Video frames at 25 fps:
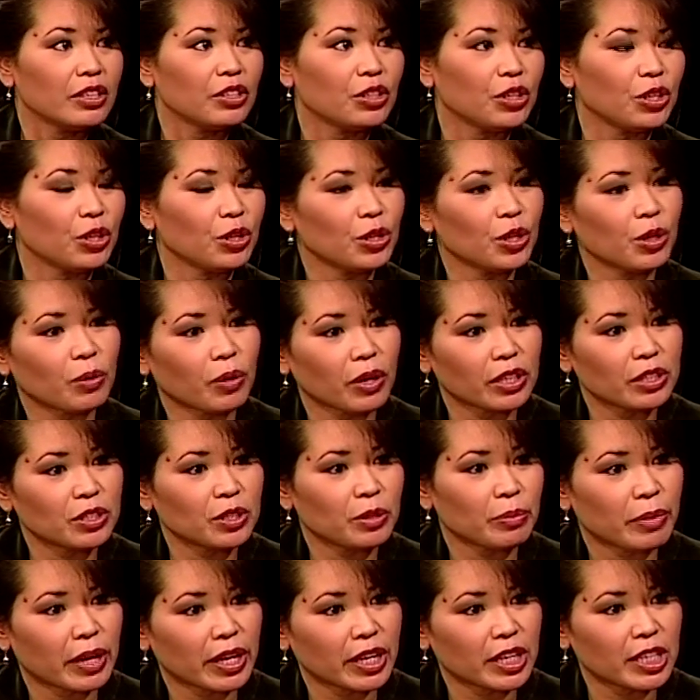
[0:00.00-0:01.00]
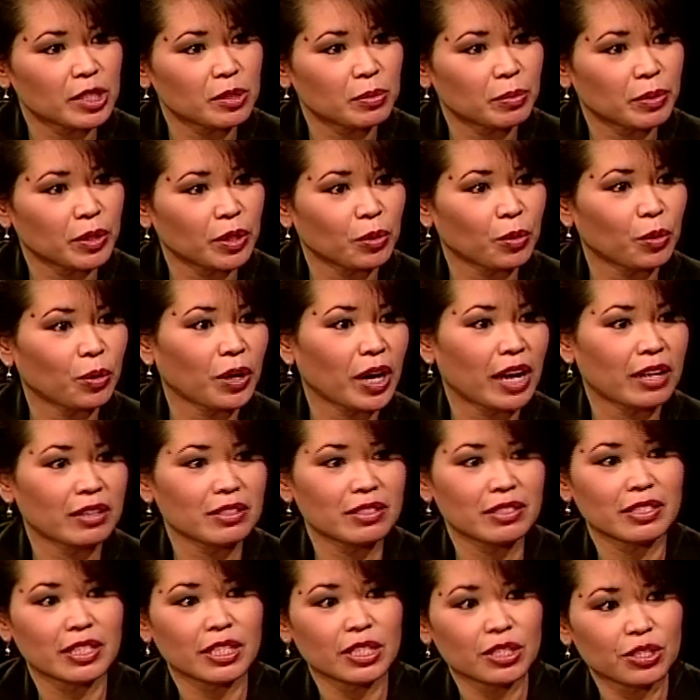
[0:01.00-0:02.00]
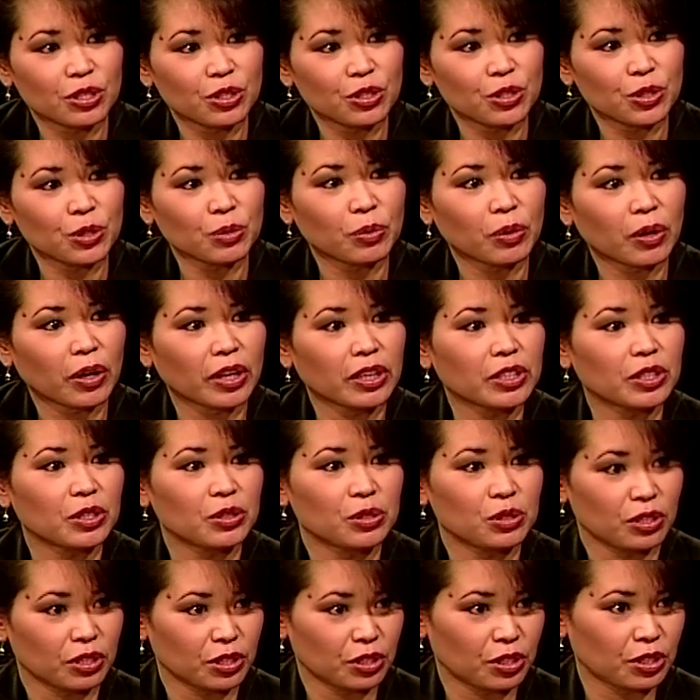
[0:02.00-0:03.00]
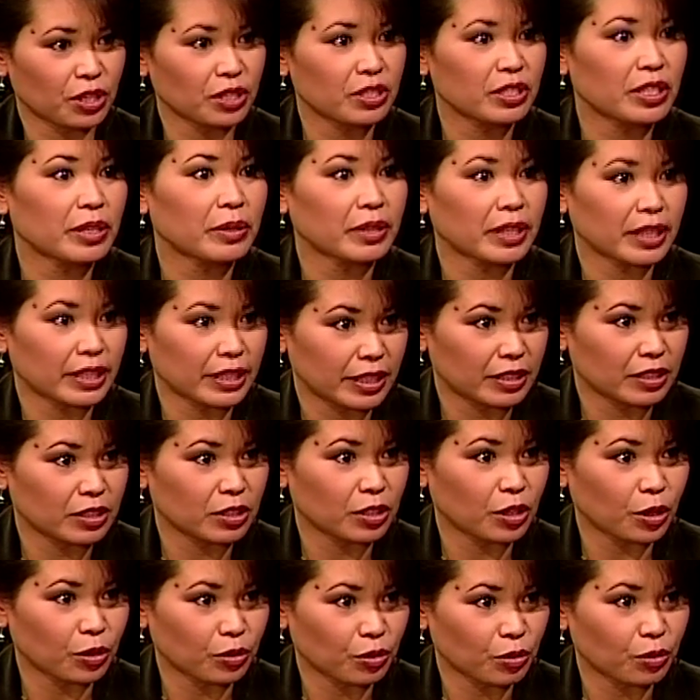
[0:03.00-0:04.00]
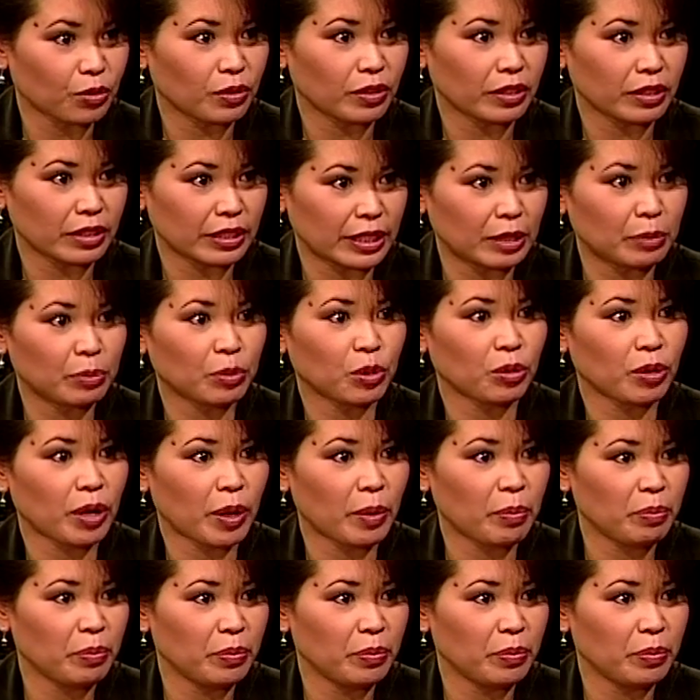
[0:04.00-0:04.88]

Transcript: new you are to management or how seasoned you are, you suggest that they go through the LEAD program?